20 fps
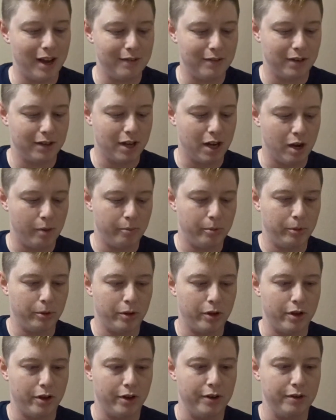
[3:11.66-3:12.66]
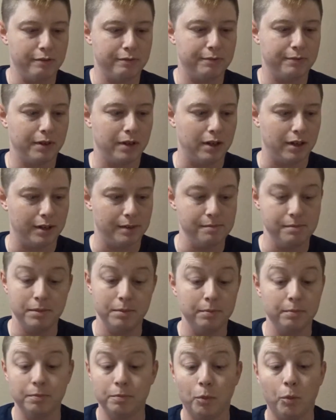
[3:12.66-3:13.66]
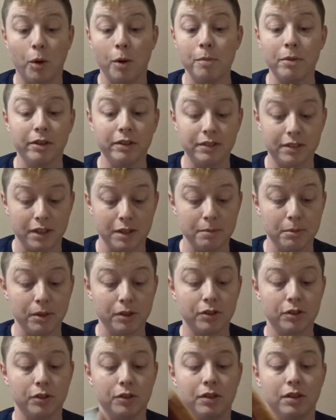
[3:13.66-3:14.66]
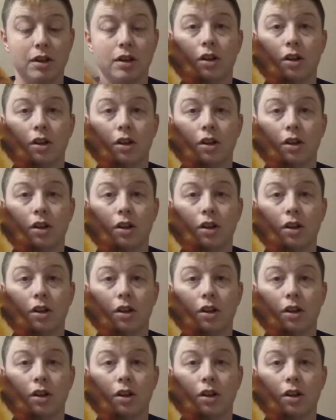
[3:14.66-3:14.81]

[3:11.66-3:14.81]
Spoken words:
a couple of more military books. So A